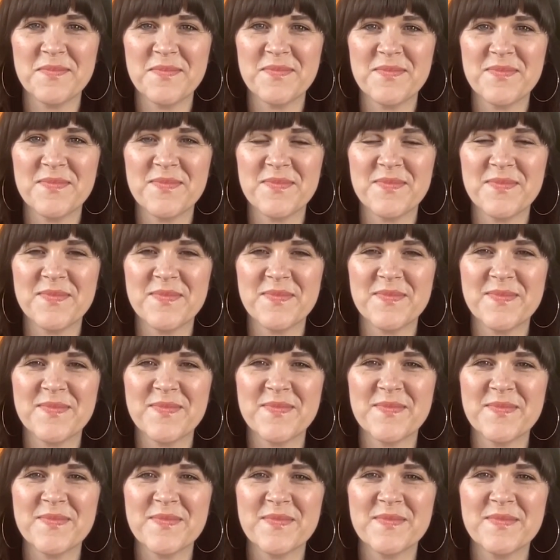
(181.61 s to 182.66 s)

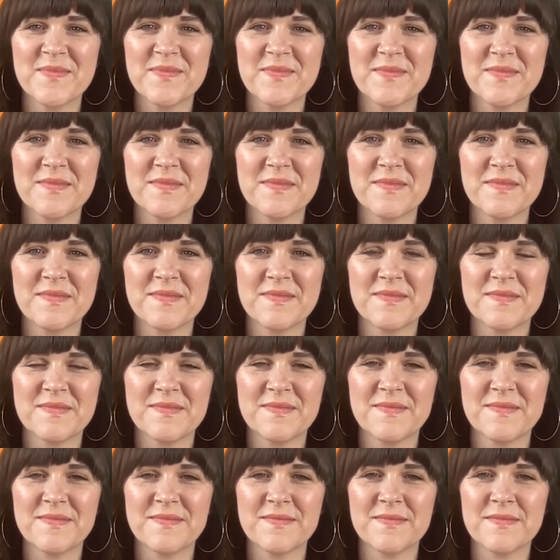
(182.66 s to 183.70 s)

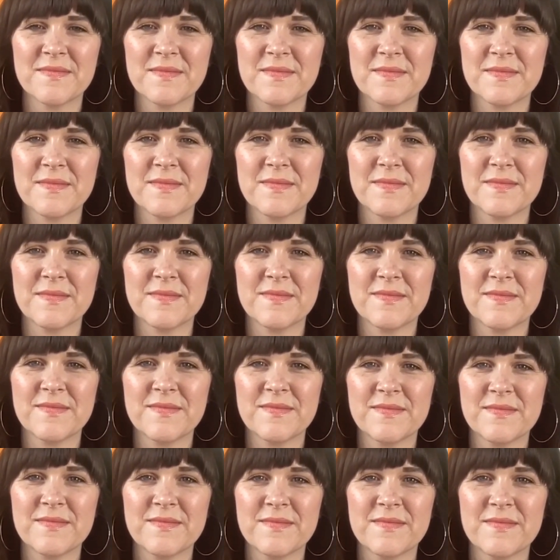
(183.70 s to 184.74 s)

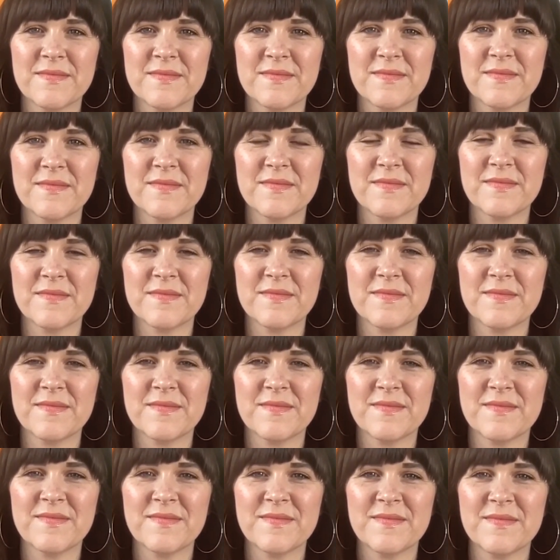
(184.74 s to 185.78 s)

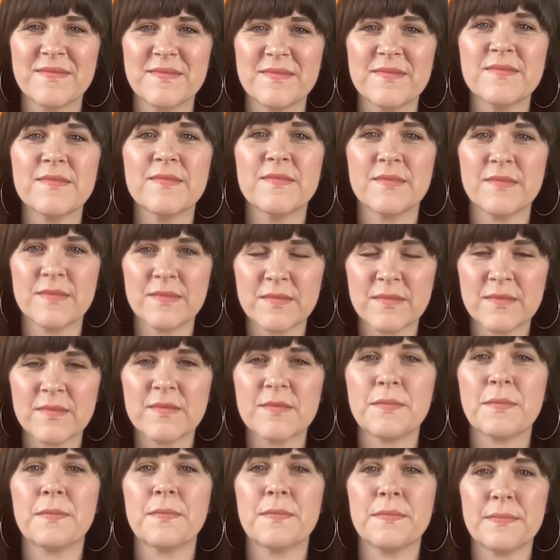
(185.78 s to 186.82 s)

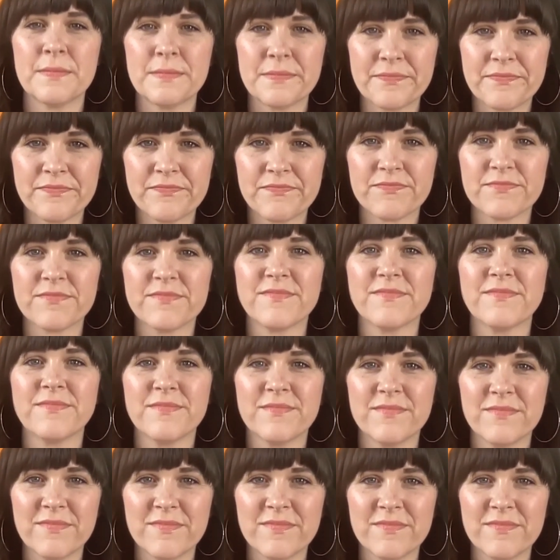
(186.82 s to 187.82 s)
(not speaking)